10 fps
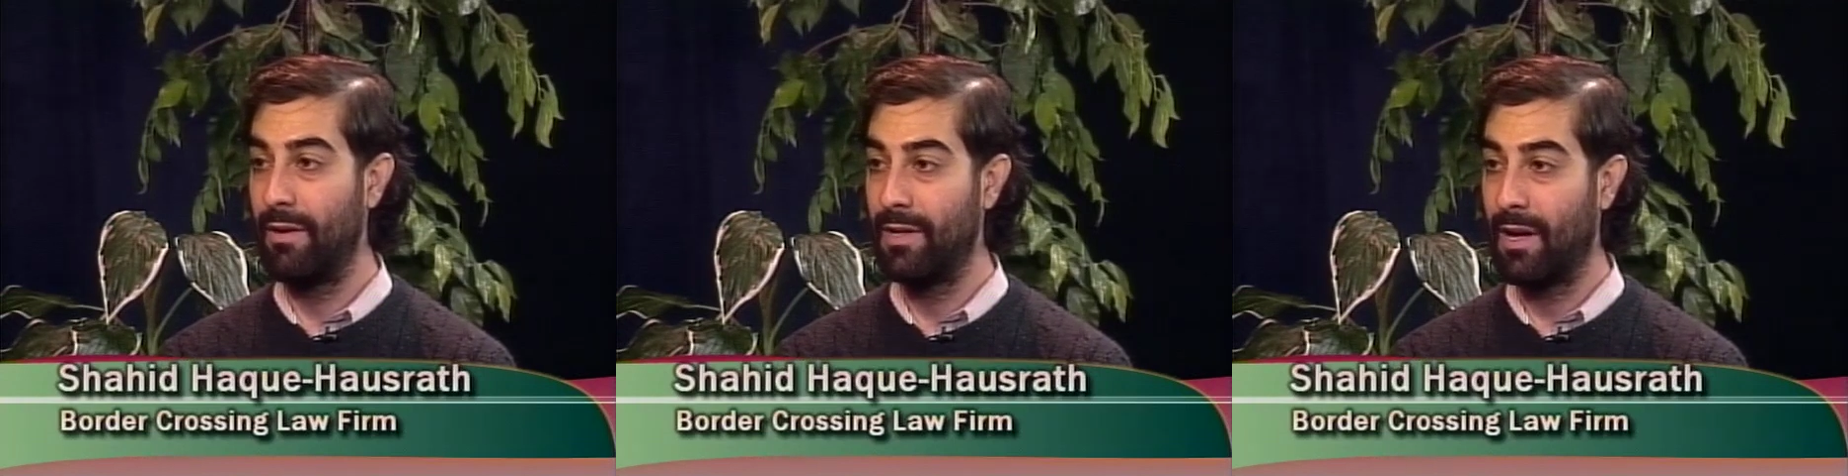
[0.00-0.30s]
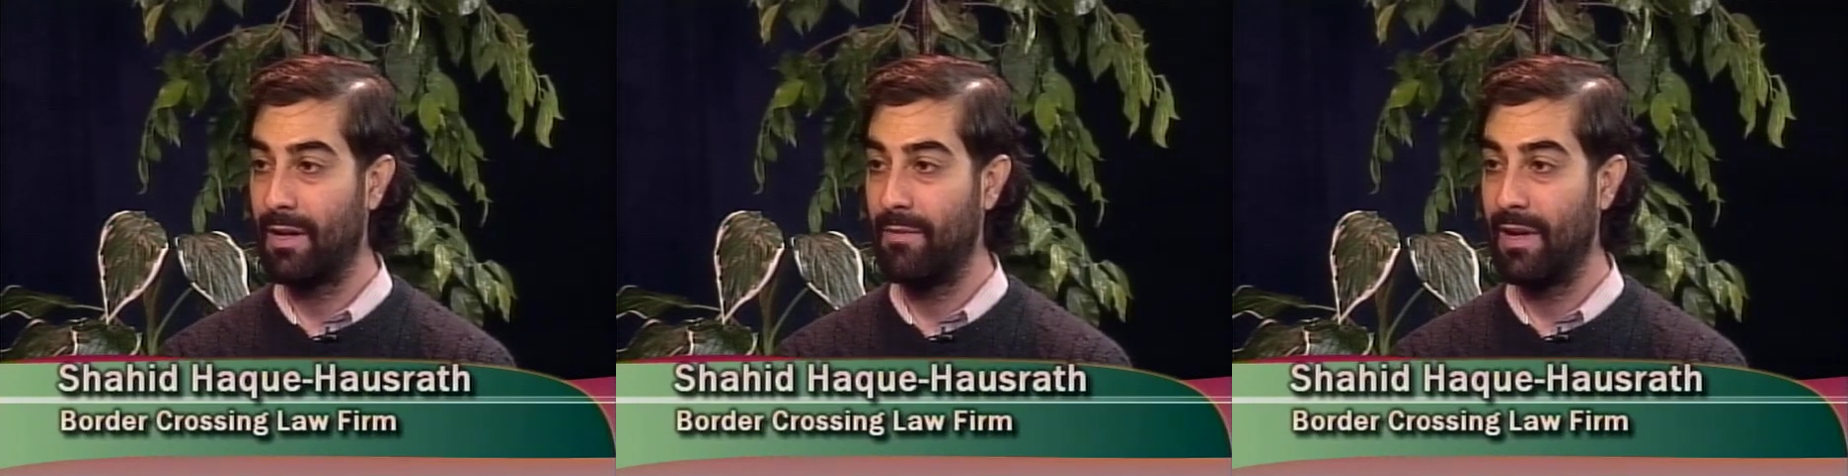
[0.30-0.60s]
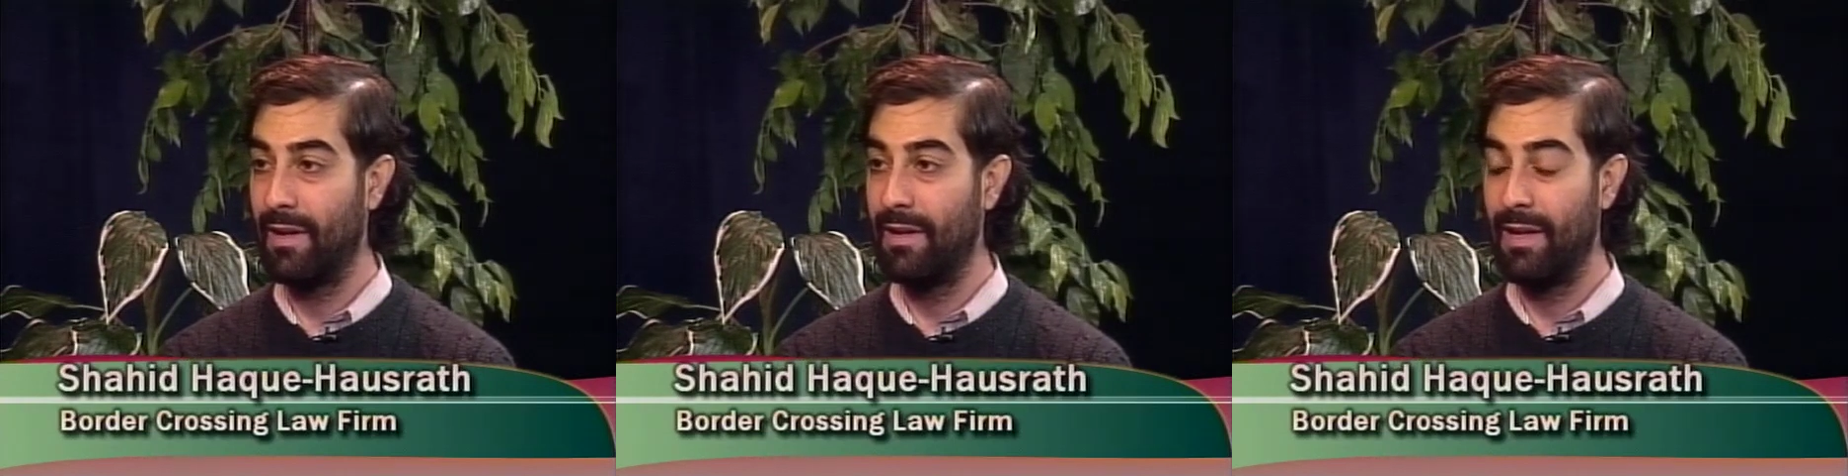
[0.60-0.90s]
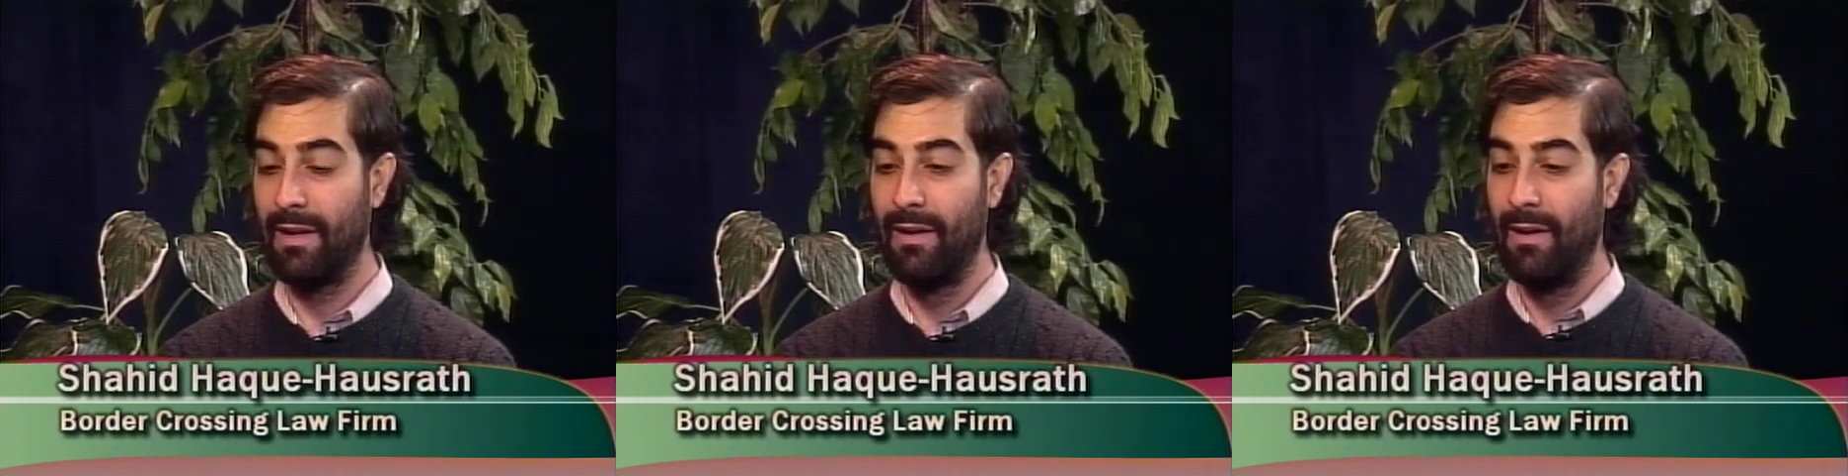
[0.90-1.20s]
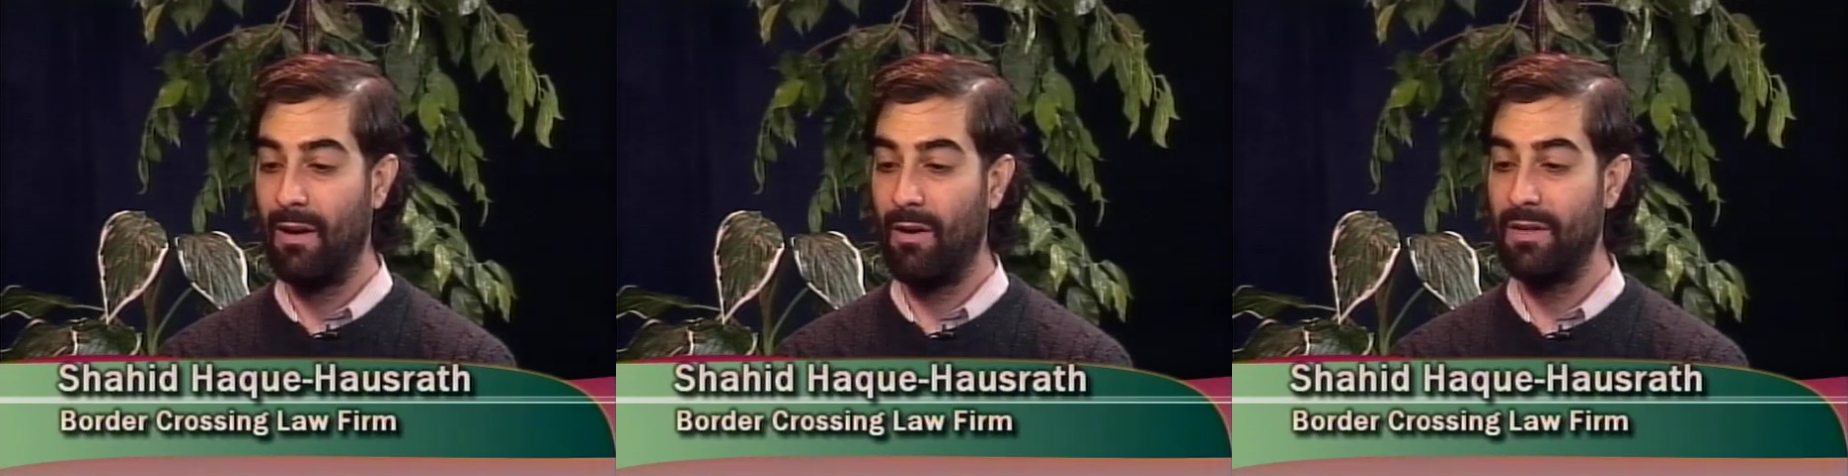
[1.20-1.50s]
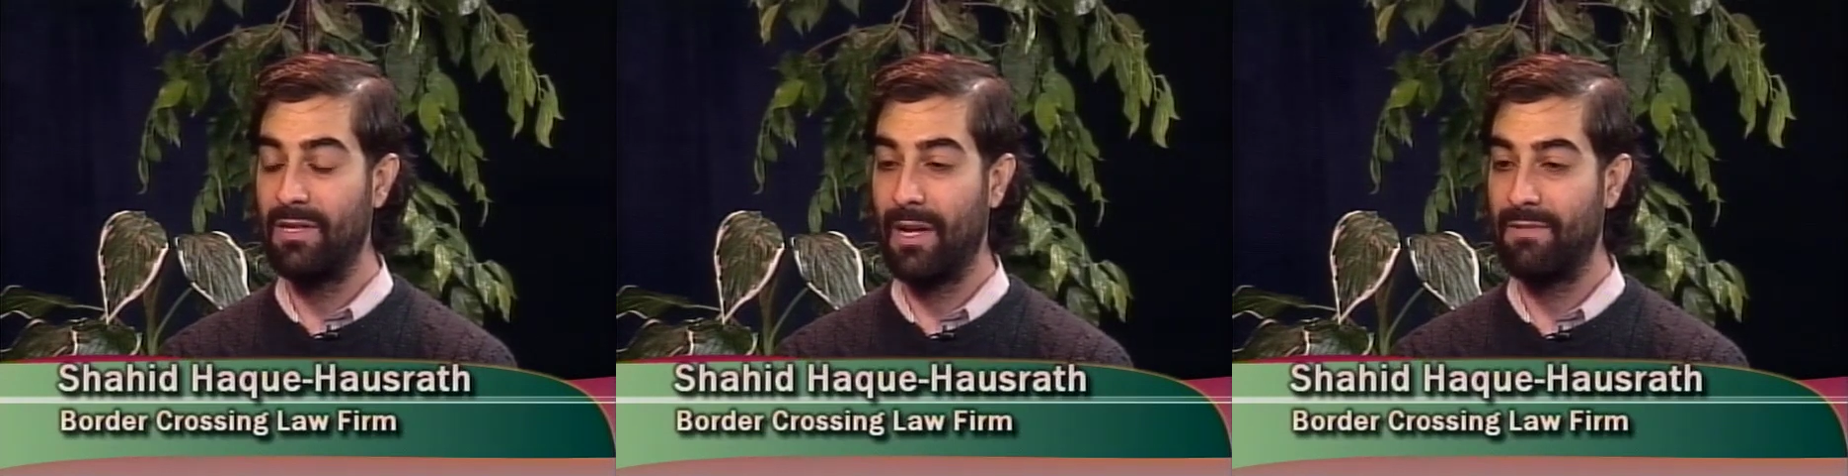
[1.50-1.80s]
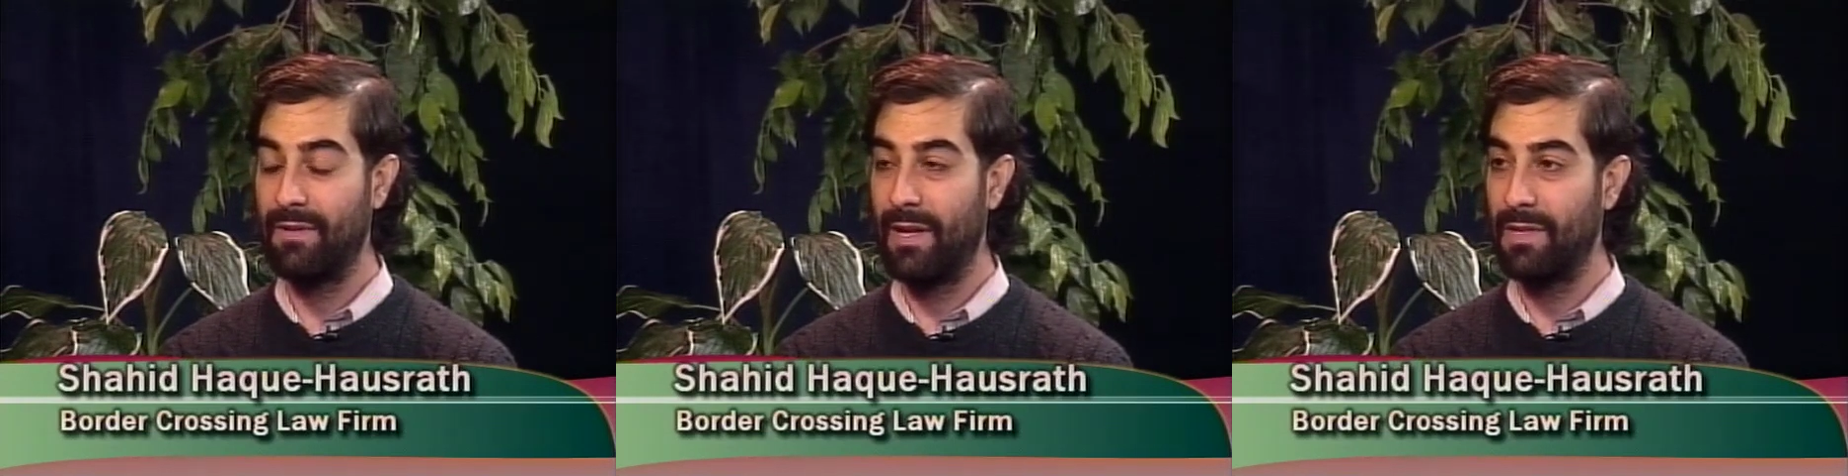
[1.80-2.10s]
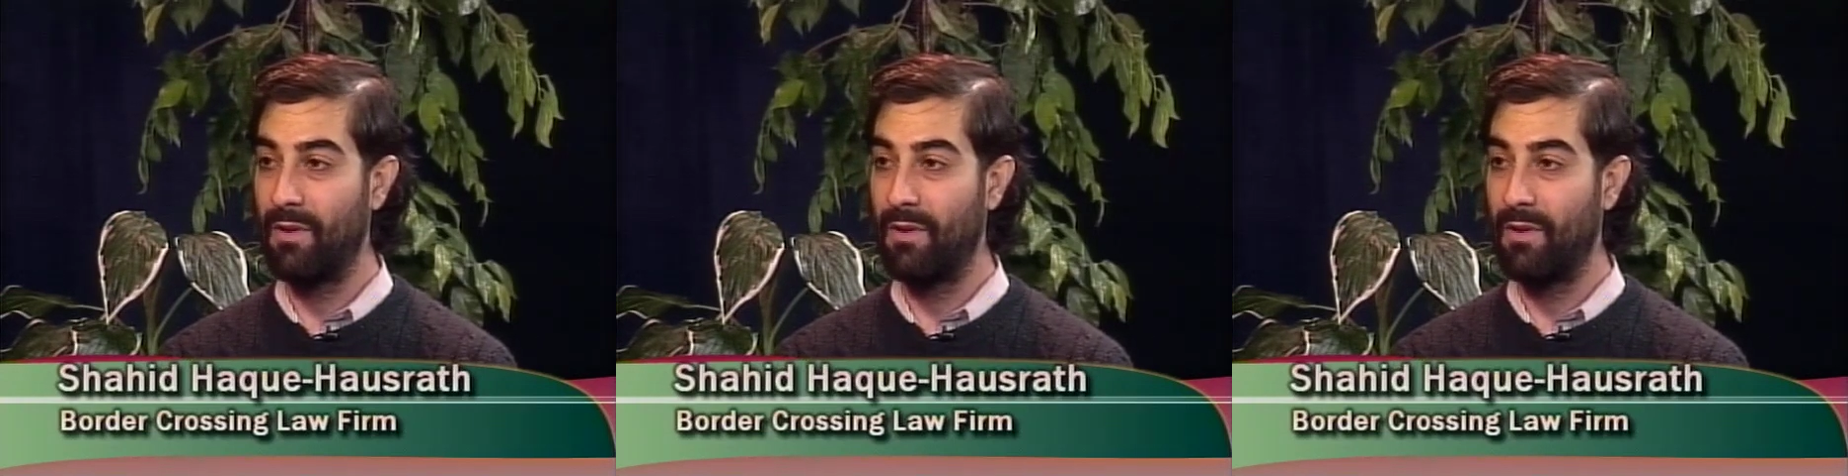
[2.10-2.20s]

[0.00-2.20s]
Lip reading: undocumented and all these types of things.